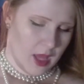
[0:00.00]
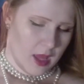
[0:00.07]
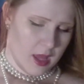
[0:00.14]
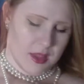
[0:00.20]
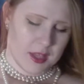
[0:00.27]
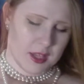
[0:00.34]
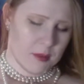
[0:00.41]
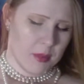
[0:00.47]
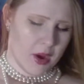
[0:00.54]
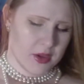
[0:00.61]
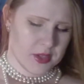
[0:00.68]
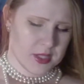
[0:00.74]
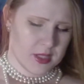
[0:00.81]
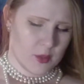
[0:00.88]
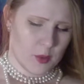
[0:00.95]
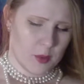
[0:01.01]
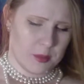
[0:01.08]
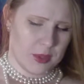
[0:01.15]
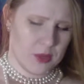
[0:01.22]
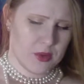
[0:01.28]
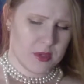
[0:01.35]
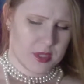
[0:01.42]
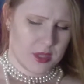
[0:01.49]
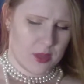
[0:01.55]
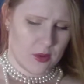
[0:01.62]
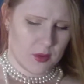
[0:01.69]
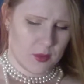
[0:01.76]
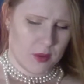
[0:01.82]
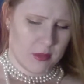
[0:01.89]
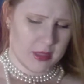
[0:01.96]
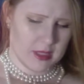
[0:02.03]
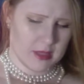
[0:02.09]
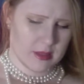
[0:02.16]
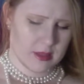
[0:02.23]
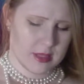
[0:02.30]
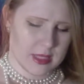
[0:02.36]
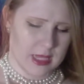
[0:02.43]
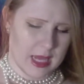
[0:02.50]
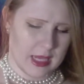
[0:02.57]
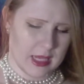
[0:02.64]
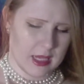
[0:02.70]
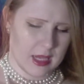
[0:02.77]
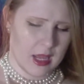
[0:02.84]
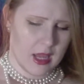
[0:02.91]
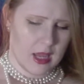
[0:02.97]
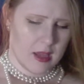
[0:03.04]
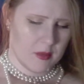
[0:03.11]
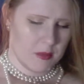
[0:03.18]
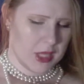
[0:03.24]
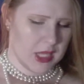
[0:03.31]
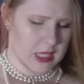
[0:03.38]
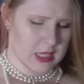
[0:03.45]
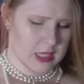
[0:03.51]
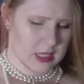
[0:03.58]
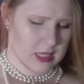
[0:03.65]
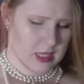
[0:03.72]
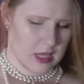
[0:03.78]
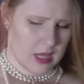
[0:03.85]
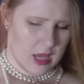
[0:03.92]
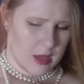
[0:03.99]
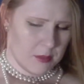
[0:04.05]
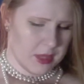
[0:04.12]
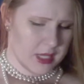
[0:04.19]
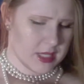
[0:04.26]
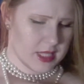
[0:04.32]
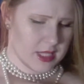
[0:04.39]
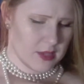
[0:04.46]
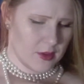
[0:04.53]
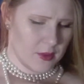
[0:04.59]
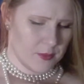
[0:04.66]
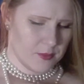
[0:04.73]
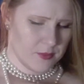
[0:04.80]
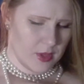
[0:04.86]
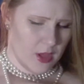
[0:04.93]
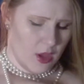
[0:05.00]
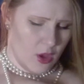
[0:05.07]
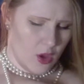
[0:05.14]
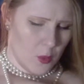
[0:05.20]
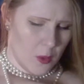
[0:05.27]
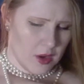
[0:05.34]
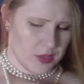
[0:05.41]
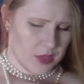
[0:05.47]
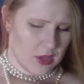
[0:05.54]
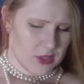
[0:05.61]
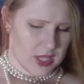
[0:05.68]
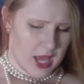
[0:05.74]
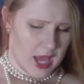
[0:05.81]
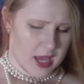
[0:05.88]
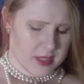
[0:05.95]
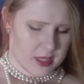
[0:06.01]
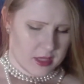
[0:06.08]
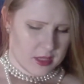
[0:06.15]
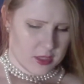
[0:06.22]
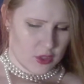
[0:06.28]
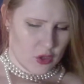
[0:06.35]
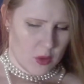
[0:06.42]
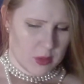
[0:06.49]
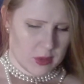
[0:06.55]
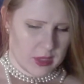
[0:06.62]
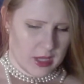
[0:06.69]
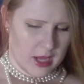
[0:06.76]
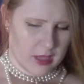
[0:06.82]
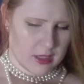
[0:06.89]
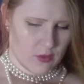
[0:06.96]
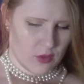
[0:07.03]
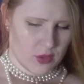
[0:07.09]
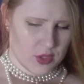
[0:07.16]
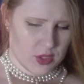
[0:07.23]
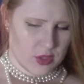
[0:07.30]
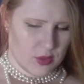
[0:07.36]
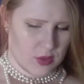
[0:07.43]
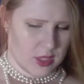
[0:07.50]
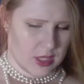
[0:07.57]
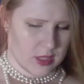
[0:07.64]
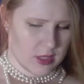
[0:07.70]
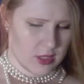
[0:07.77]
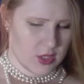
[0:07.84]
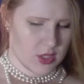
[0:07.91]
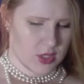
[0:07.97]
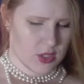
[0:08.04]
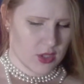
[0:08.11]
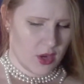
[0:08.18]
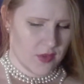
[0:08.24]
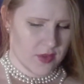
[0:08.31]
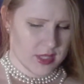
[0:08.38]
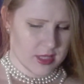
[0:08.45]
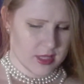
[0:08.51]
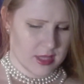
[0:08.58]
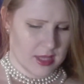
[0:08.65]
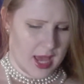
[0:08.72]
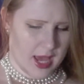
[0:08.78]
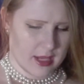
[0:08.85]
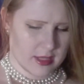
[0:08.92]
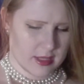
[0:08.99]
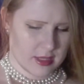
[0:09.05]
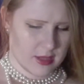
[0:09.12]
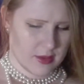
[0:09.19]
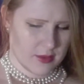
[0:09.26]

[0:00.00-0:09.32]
Then Parcenet rebuked the old woman, saying, Peace, be still. Who art thou to ask this noble knight for to do thee such a service as that?